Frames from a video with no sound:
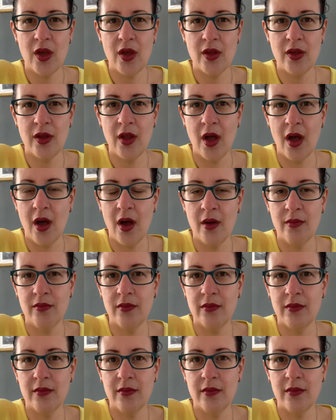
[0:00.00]
the
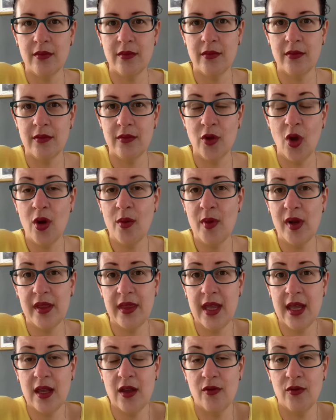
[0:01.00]
normal
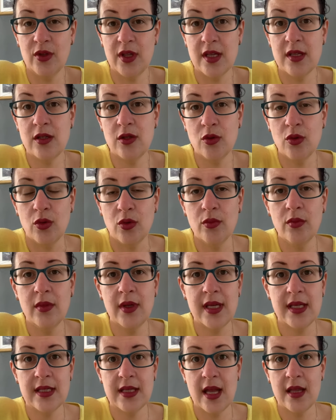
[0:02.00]
thing you would assume
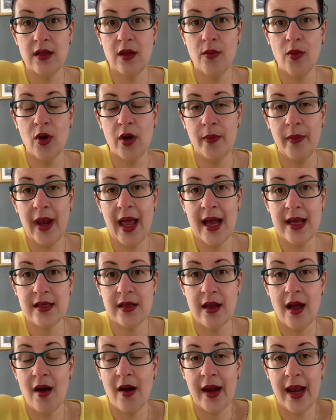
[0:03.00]
is that the more plies
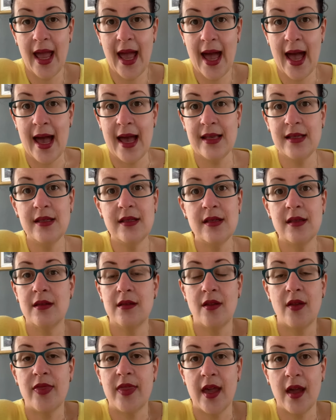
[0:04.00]
a yarn has,
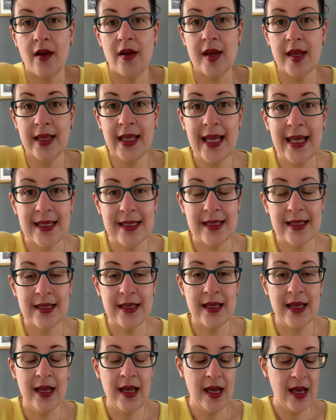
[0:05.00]
the thicker it is.
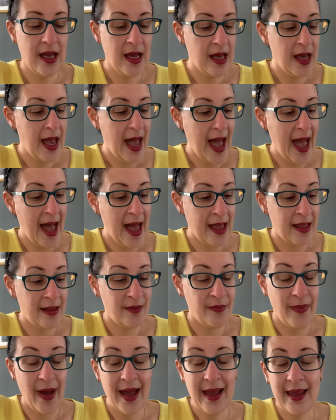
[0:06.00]

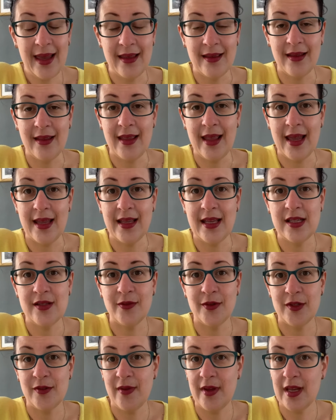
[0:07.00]
And back in the day, this
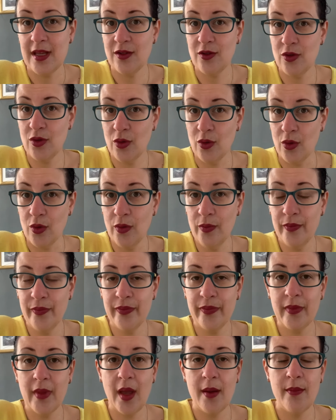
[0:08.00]
was very true
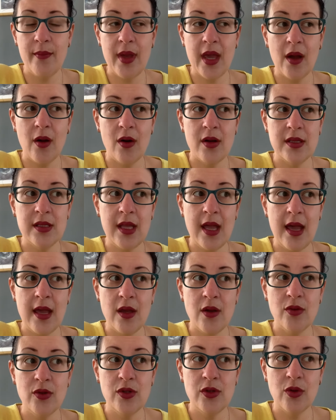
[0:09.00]
because they
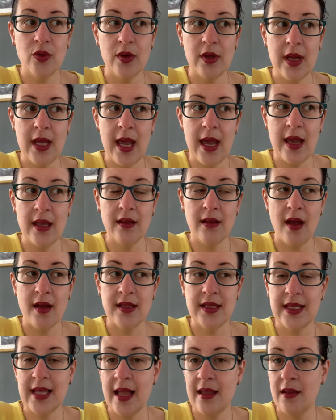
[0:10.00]
used to create a
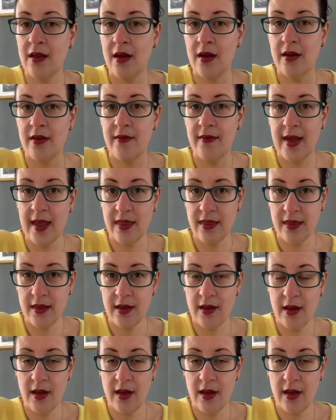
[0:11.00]
standard width